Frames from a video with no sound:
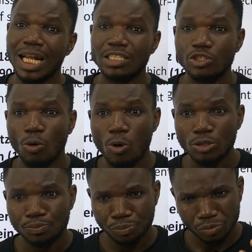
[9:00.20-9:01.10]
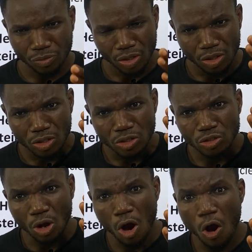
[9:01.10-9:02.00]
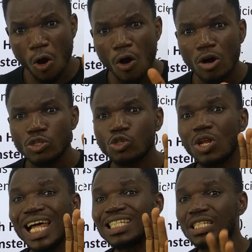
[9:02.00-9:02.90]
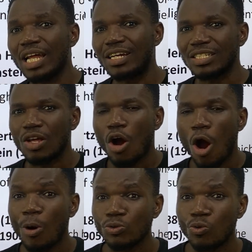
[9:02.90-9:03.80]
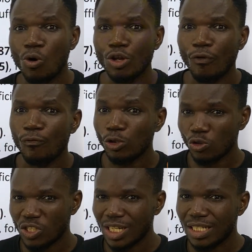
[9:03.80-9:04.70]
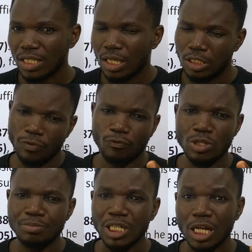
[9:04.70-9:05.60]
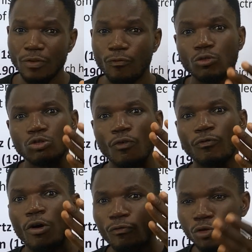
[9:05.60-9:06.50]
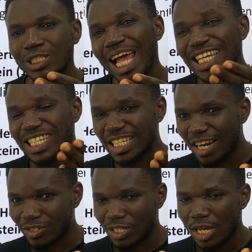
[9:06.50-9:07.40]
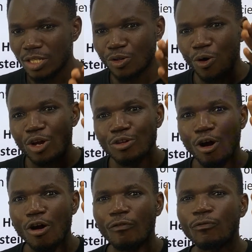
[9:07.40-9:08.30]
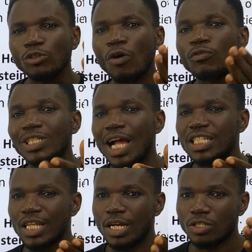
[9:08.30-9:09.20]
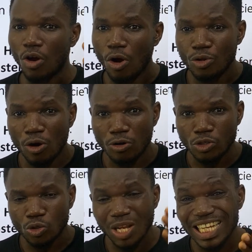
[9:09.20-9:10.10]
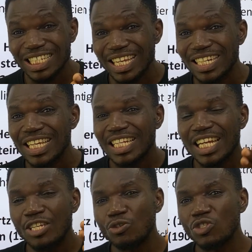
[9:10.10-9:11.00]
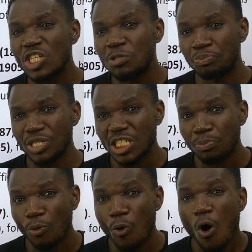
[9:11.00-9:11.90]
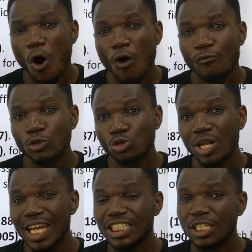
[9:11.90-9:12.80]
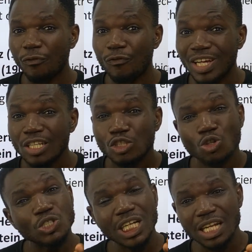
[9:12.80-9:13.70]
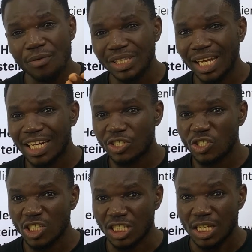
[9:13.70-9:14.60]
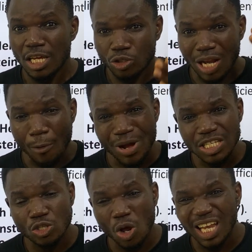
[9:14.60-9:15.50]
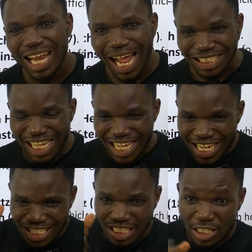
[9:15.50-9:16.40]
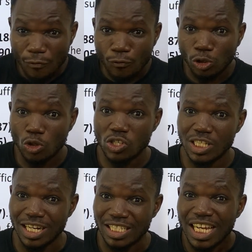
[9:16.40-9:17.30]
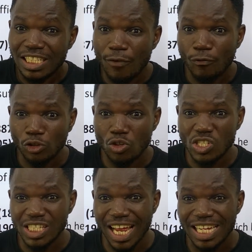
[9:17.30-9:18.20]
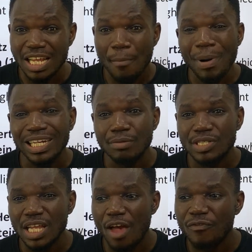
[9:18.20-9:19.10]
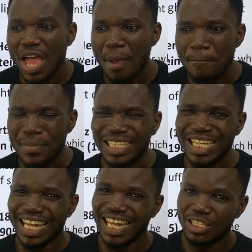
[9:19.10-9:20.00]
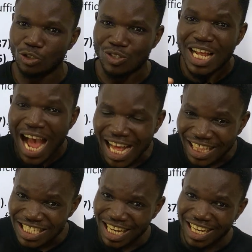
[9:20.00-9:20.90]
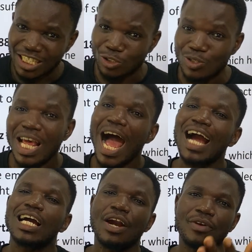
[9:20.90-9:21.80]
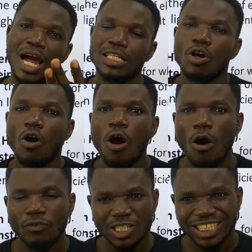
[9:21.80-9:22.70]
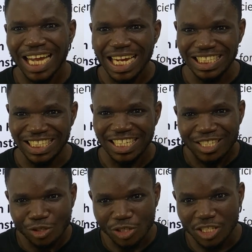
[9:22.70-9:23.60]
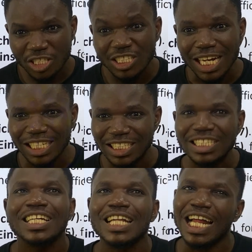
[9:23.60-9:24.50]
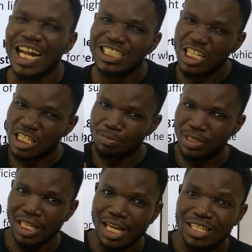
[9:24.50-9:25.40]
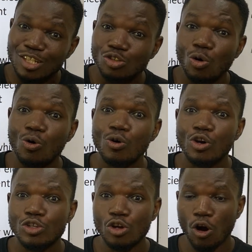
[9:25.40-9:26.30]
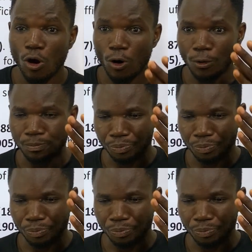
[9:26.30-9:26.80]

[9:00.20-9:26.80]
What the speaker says: that your solar cells, or what we call your photo cells, the full name is actually photovoltaic cells. So your photovoltaic cells or your solar cells, they use this principle of photoelectric effect to generate electricity, so that when sunlight hits the photo cells by themselves emit electrons, and these electrons are carriers of charges. So these charges that are transmitted to your